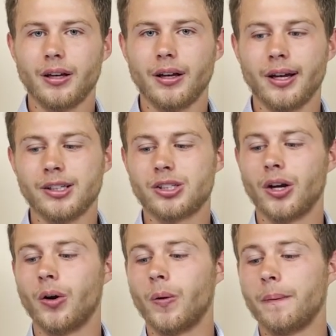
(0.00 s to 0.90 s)
And
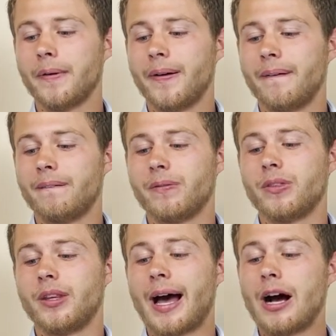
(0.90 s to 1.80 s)
so
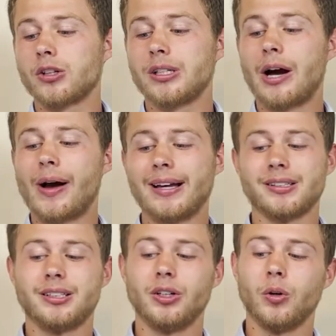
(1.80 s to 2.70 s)
the House now has
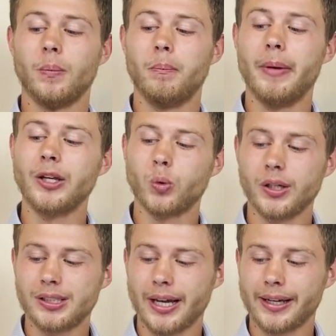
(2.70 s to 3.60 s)
until May
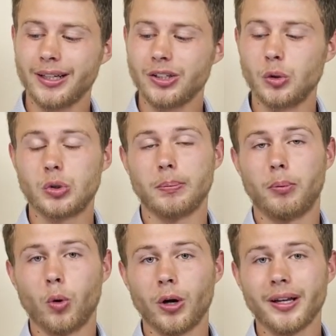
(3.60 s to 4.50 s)
22nd to
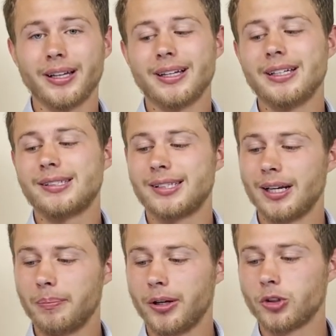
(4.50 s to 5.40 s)
support
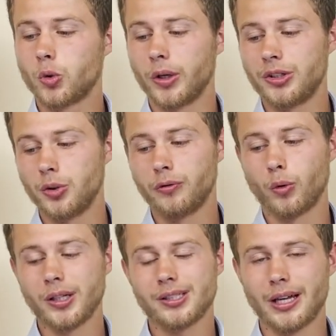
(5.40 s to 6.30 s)
Senate Bill
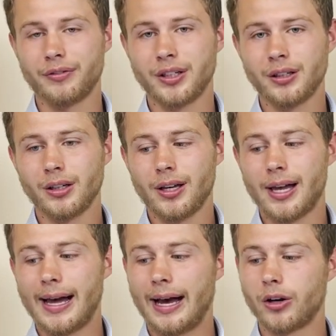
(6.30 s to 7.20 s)
2247
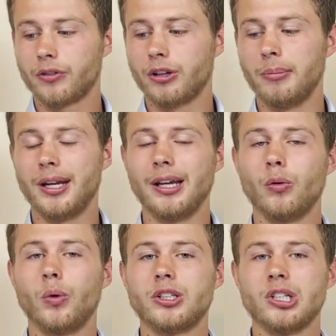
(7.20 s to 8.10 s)
out of committee,
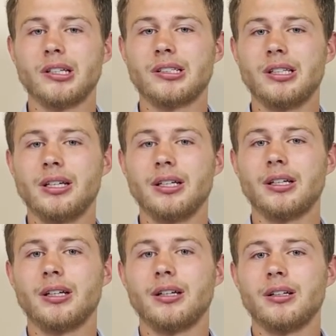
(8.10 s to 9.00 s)
which is the
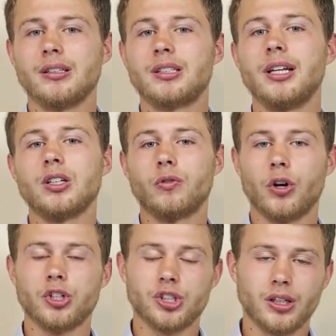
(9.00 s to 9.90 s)
Senate's
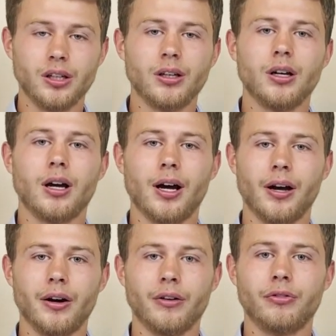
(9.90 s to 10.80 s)
version
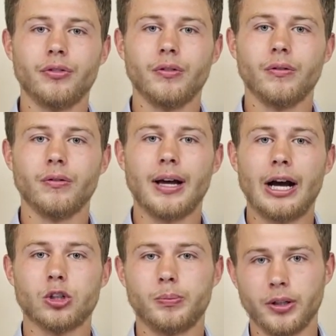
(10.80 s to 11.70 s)
of
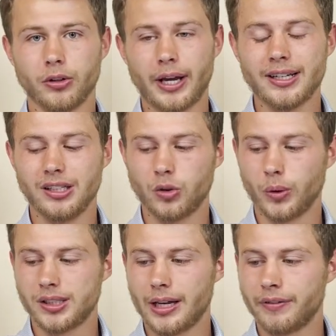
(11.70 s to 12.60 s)
House Bill
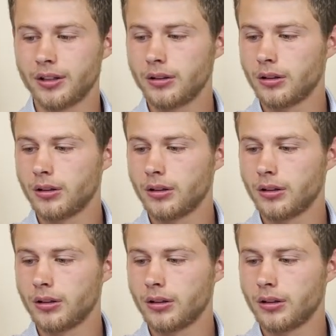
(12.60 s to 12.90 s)
1927.